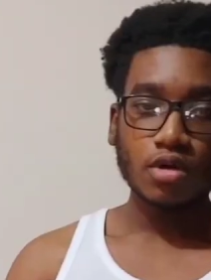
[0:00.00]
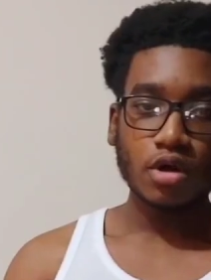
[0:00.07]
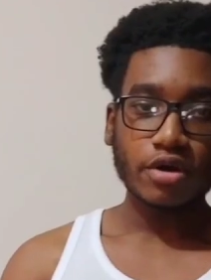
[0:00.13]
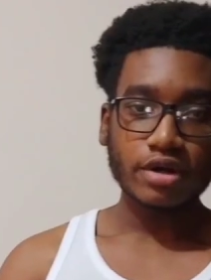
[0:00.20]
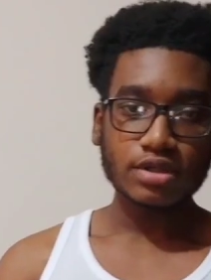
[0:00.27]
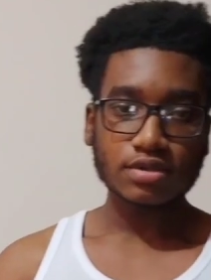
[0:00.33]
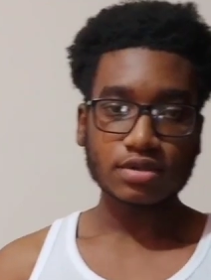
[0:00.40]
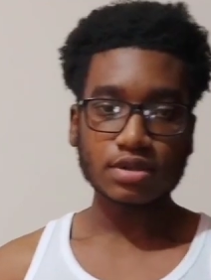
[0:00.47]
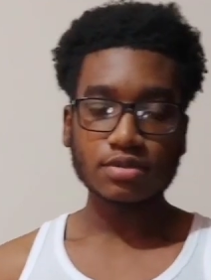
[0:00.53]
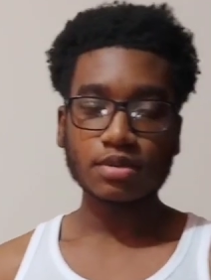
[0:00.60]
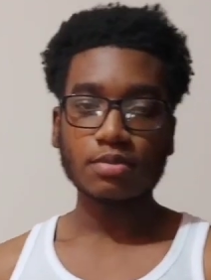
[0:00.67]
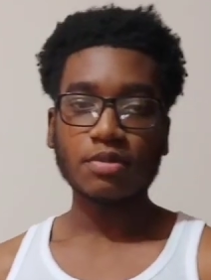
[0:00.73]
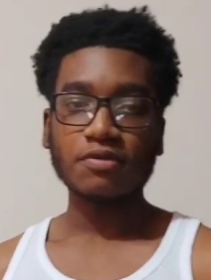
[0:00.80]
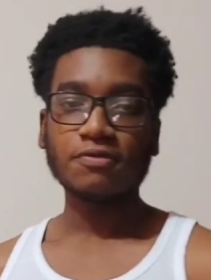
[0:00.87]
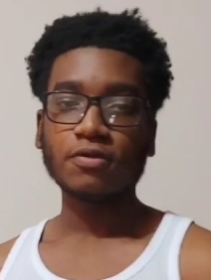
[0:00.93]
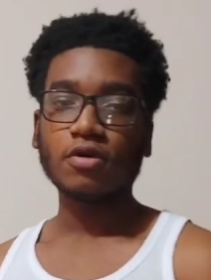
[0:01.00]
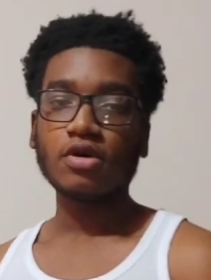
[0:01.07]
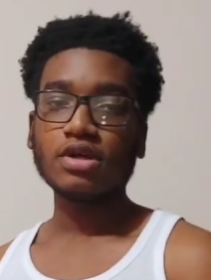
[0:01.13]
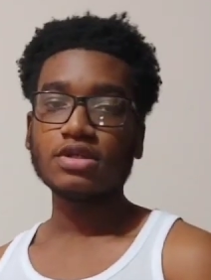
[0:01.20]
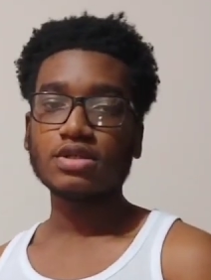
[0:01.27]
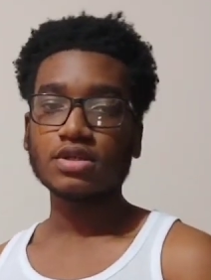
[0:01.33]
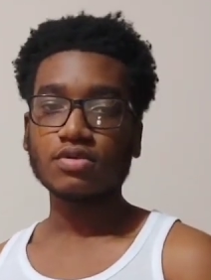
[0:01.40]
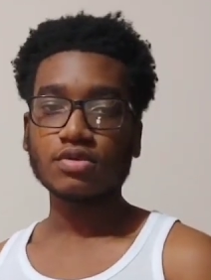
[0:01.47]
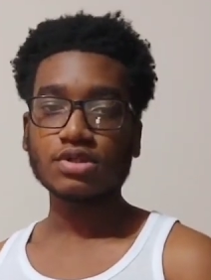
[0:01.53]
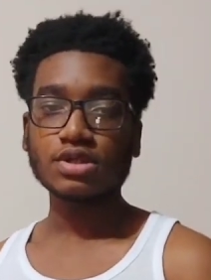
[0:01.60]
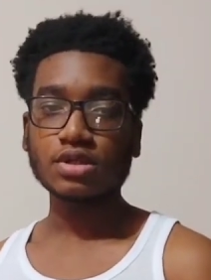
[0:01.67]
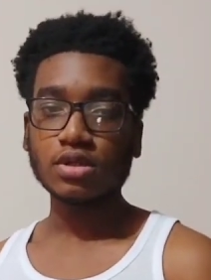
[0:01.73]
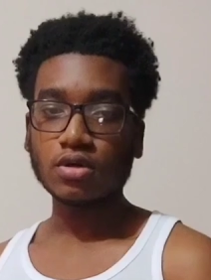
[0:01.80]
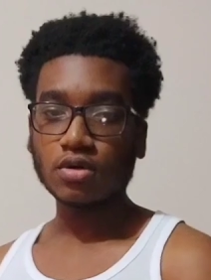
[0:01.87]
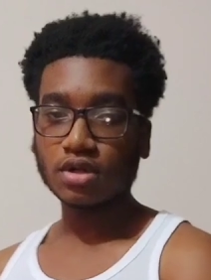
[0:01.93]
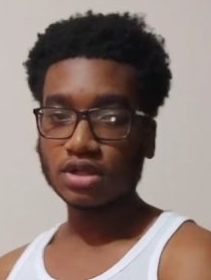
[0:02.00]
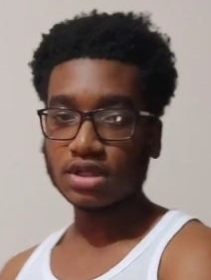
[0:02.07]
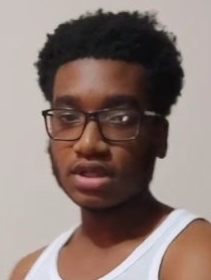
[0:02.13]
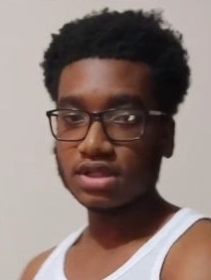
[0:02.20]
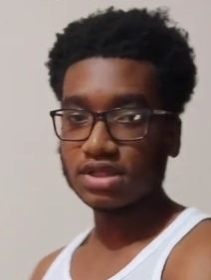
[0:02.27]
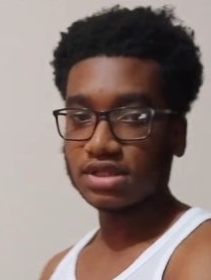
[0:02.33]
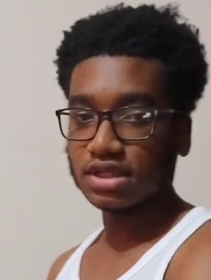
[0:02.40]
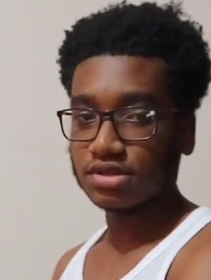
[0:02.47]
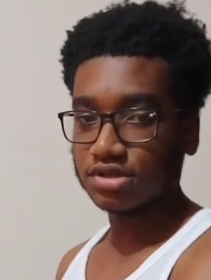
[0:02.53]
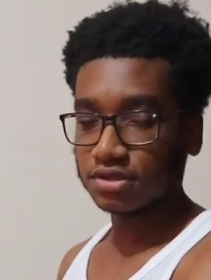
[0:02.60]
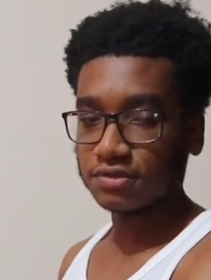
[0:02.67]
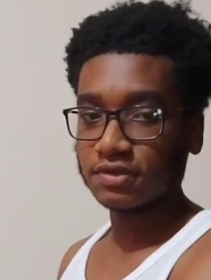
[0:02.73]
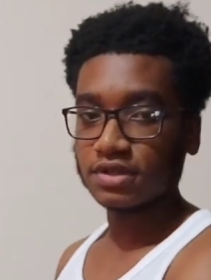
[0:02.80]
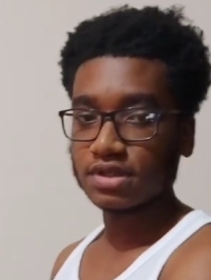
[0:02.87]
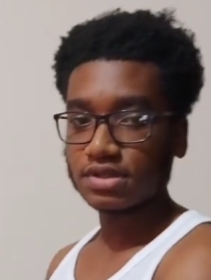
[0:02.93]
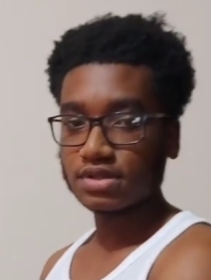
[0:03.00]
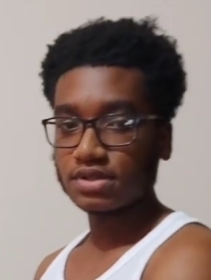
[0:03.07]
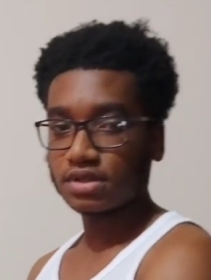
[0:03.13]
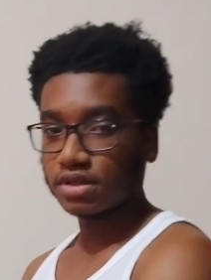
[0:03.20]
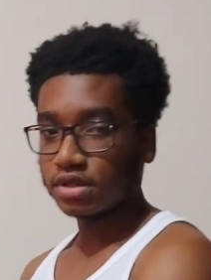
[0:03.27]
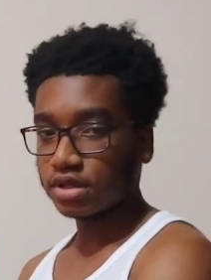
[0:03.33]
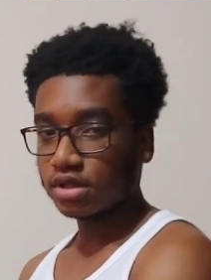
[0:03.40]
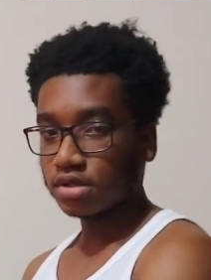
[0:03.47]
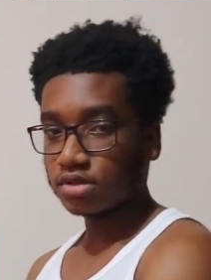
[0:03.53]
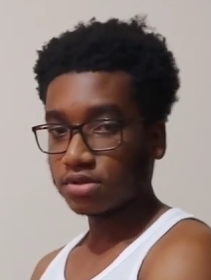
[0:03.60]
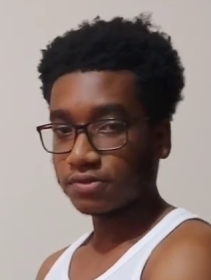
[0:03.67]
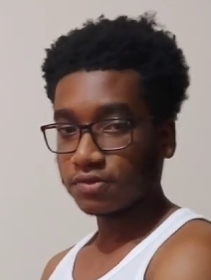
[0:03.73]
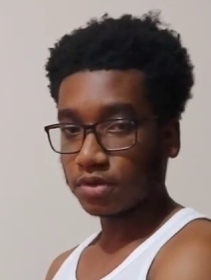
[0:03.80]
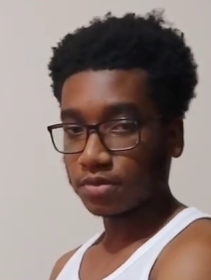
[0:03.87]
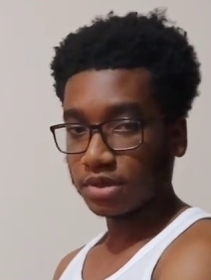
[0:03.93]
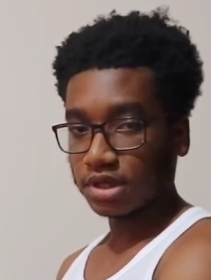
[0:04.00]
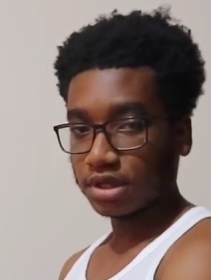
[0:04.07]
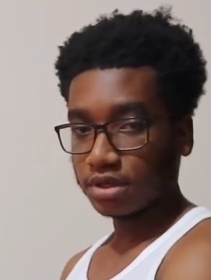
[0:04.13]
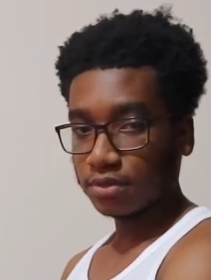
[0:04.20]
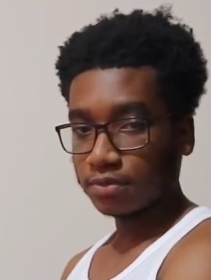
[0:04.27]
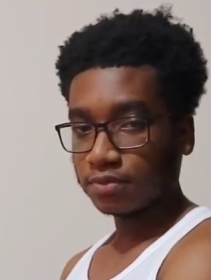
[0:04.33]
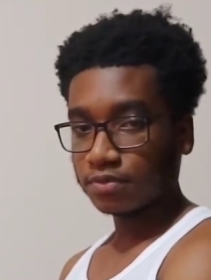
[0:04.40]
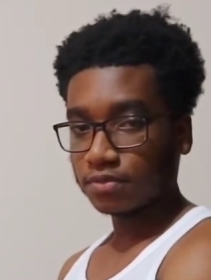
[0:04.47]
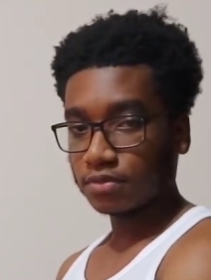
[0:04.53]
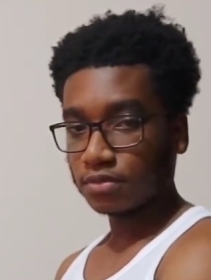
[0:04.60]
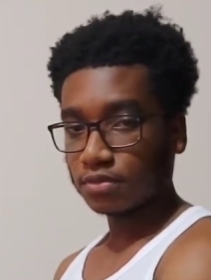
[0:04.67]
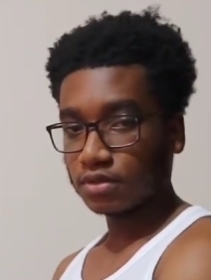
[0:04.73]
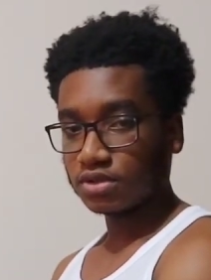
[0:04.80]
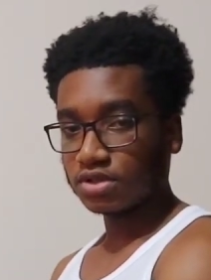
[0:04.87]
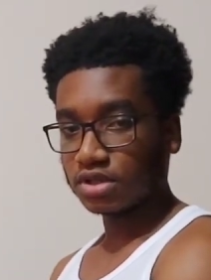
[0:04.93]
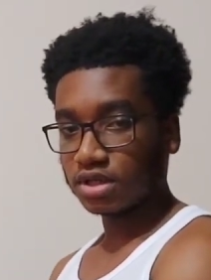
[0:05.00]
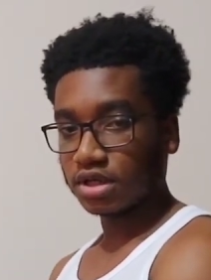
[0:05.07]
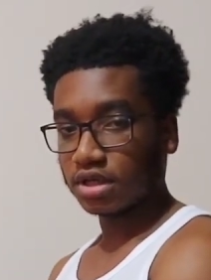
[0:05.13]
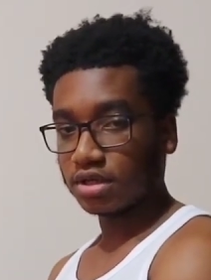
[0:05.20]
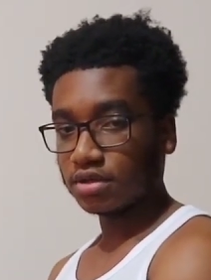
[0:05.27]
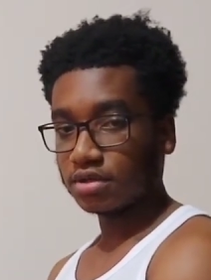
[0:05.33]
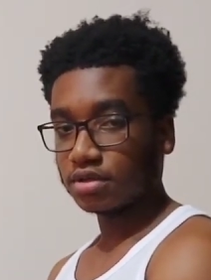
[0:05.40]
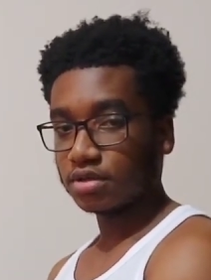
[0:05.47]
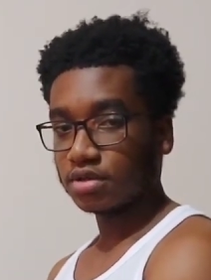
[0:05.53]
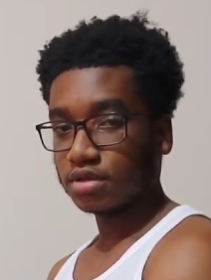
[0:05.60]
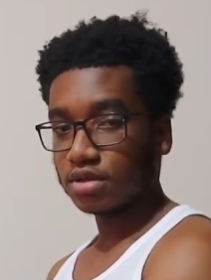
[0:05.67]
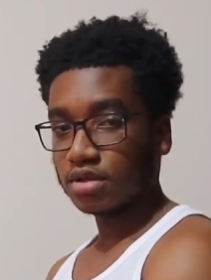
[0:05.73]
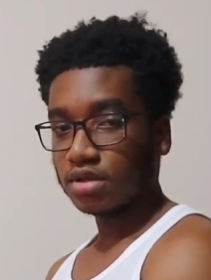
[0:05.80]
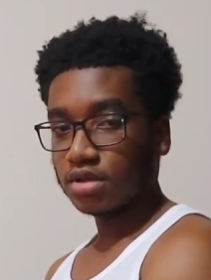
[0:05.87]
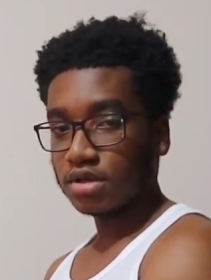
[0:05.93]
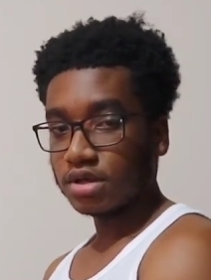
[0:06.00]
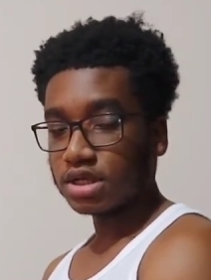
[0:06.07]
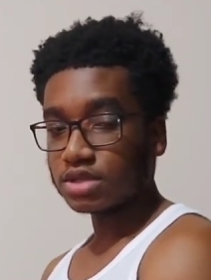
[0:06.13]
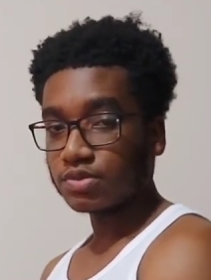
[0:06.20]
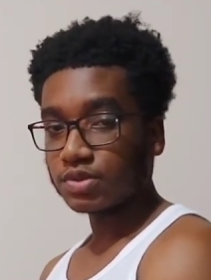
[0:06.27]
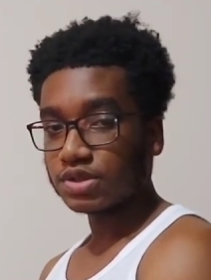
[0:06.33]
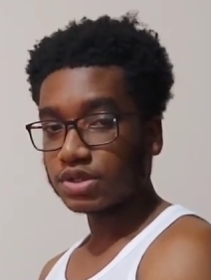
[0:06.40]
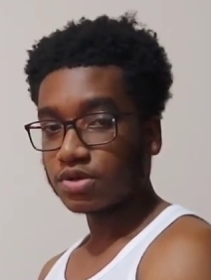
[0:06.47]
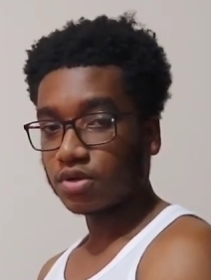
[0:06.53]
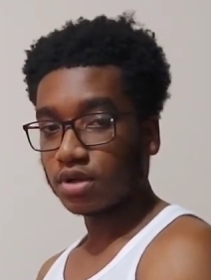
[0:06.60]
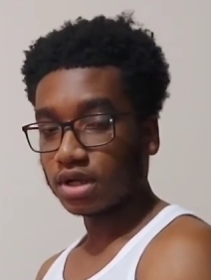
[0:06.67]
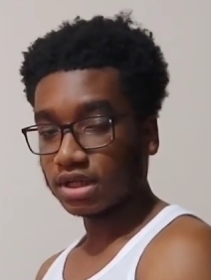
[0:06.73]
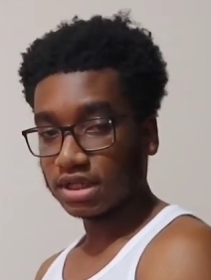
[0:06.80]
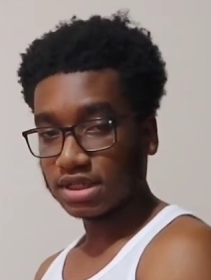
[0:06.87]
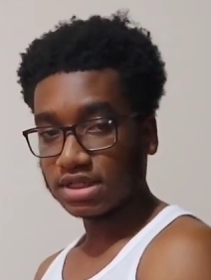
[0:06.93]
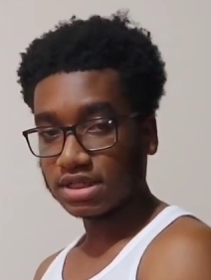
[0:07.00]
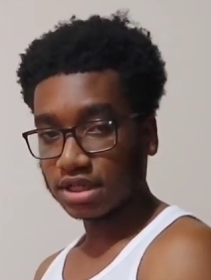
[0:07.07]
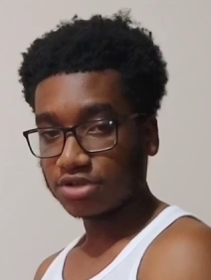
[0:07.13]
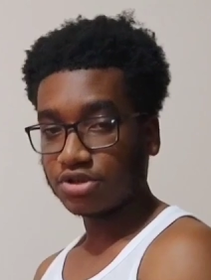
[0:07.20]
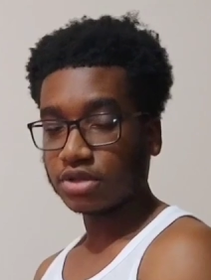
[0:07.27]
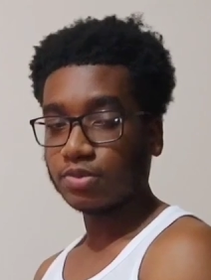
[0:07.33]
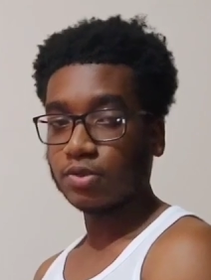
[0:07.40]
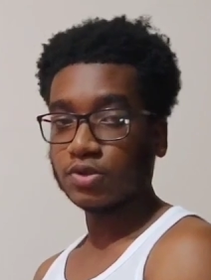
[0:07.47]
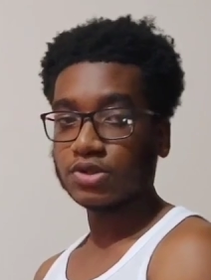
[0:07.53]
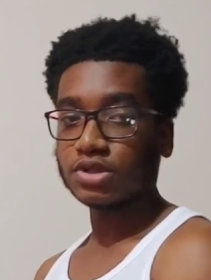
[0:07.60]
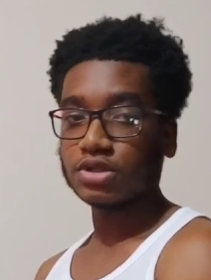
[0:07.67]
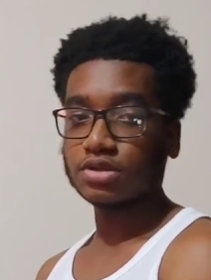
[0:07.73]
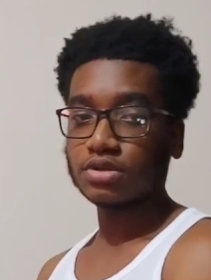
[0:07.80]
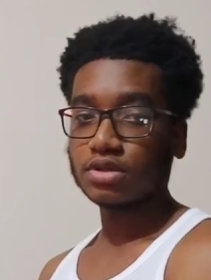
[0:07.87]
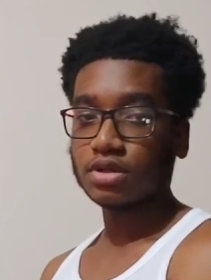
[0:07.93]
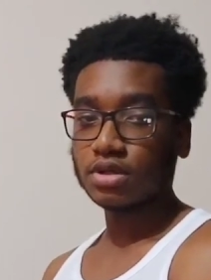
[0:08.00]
Alright, so tip number 4 is to go slow on the eccentric phase. So from here to here is what you call an eccentric motion.